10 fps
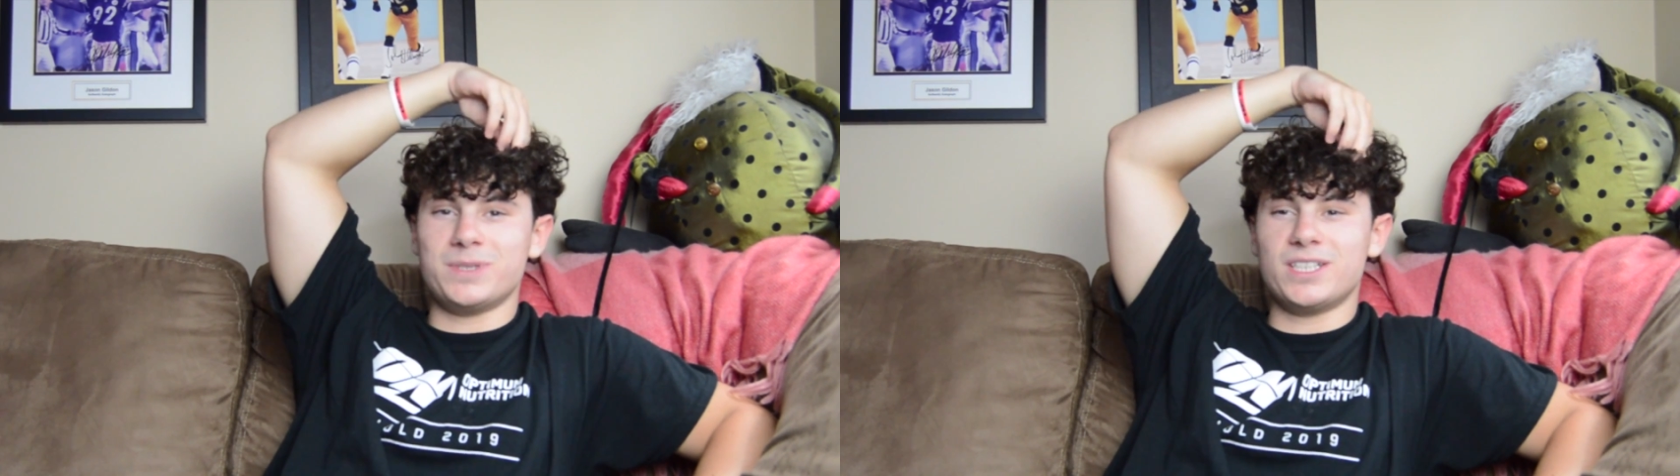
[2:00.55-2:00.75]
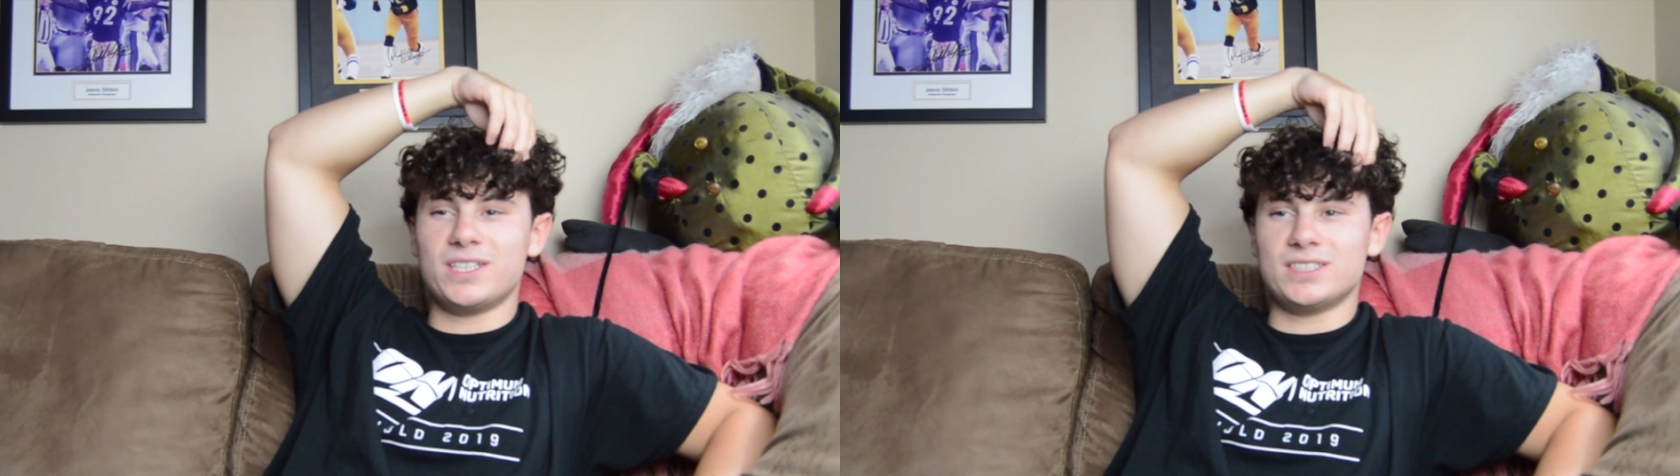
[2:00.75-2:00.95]

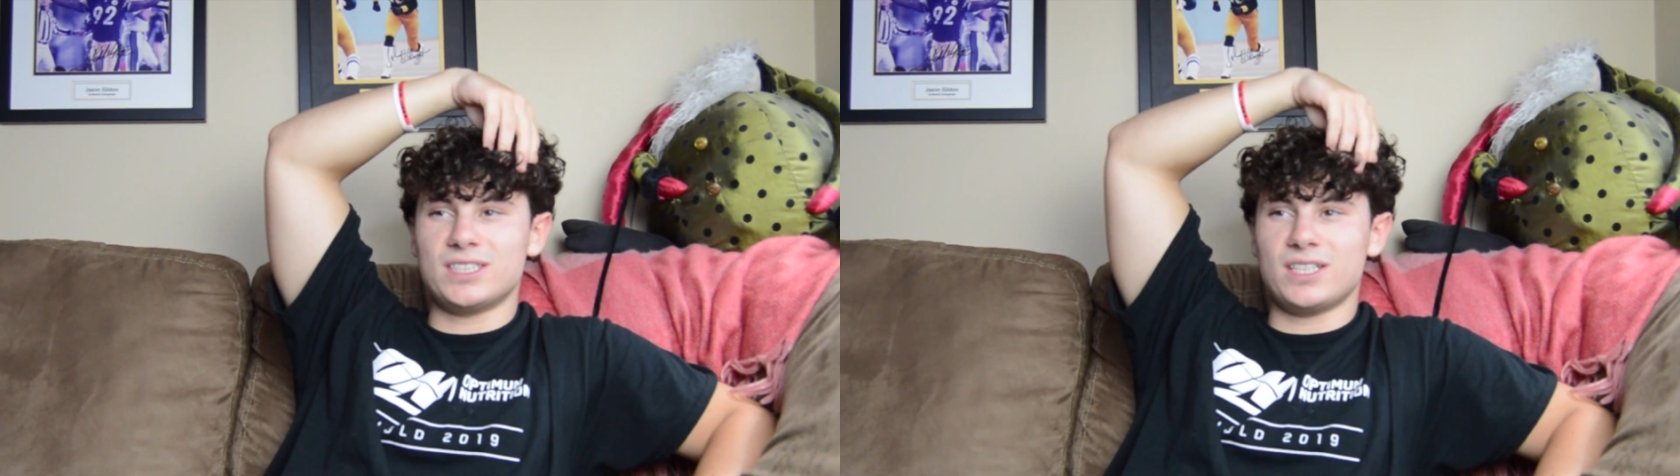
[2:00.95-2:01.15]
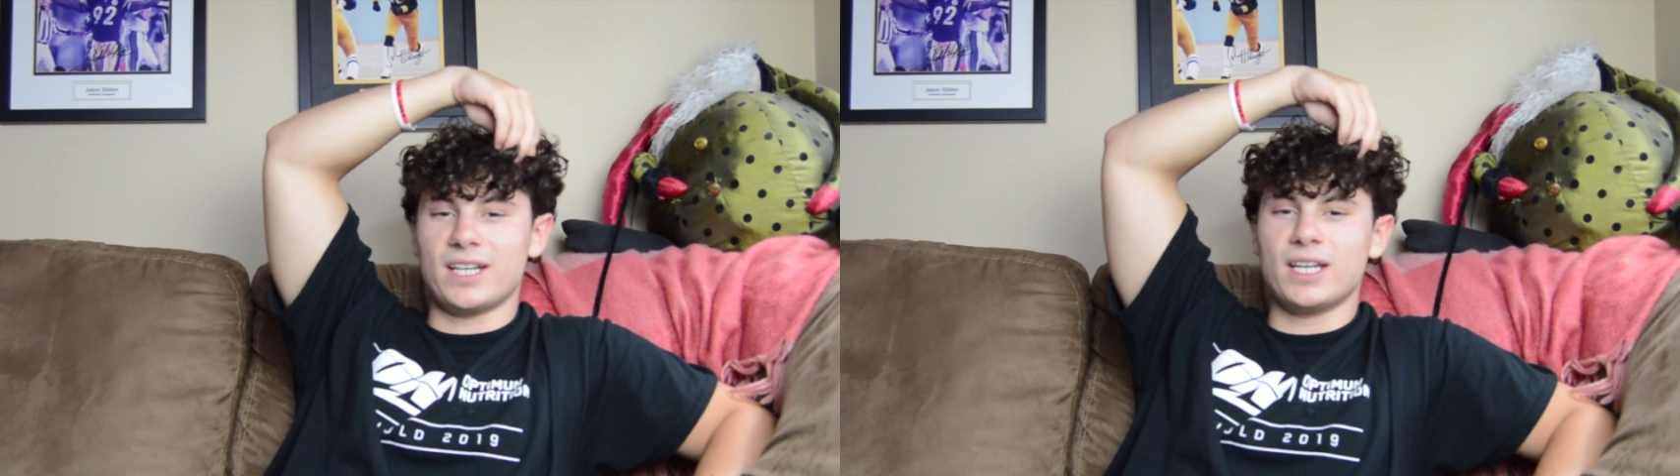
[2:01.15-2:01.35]

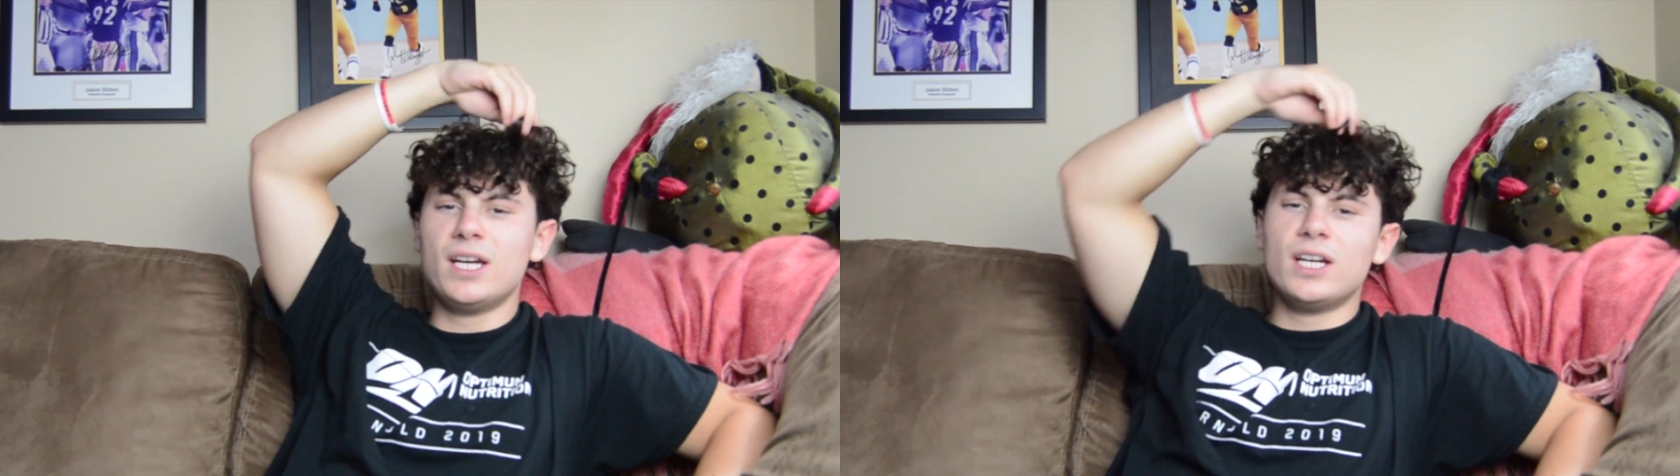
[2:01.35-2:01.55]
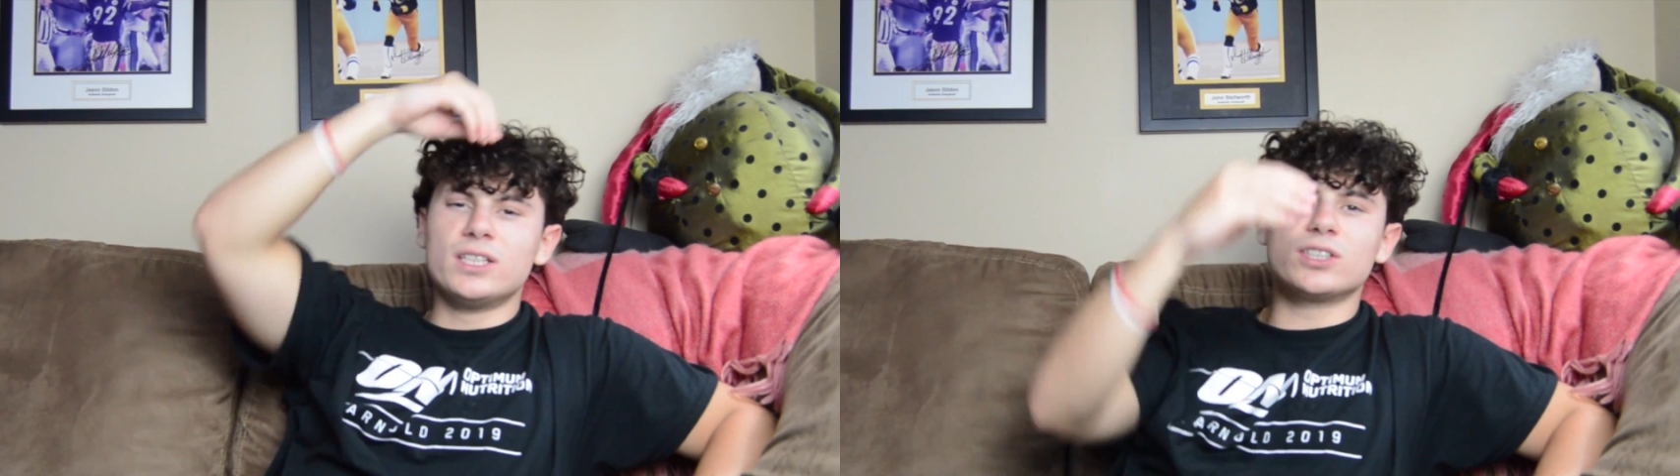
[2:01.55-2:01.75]
because, like,
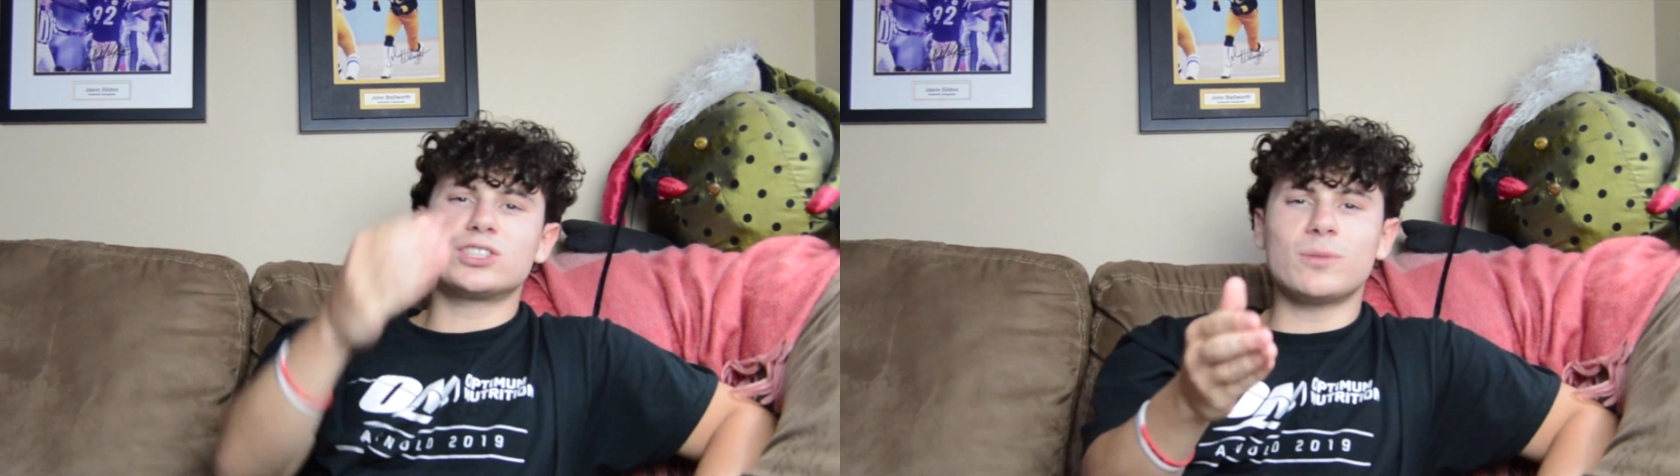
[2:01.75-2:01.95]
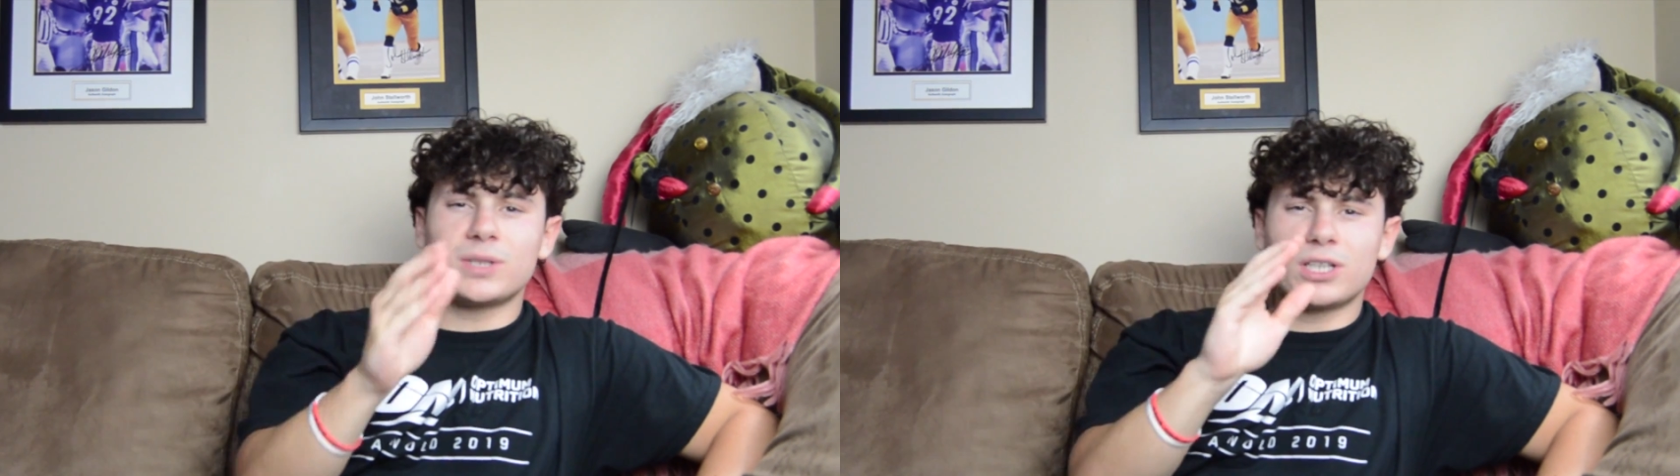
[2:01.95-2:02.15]
there's
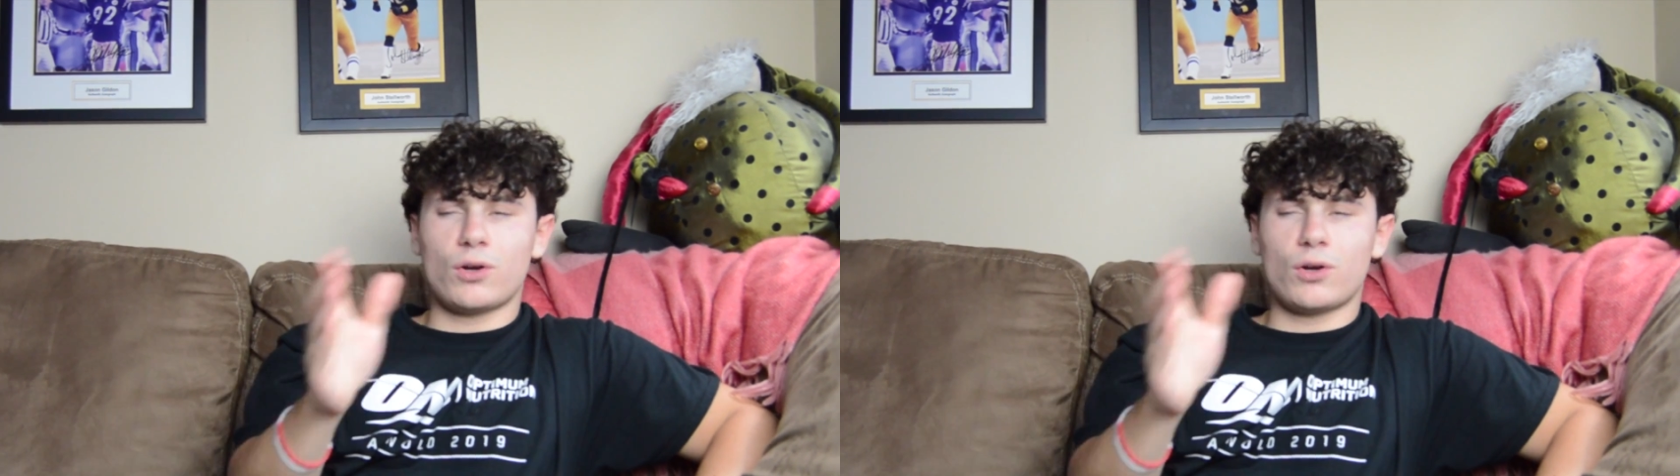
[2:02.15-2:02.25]
something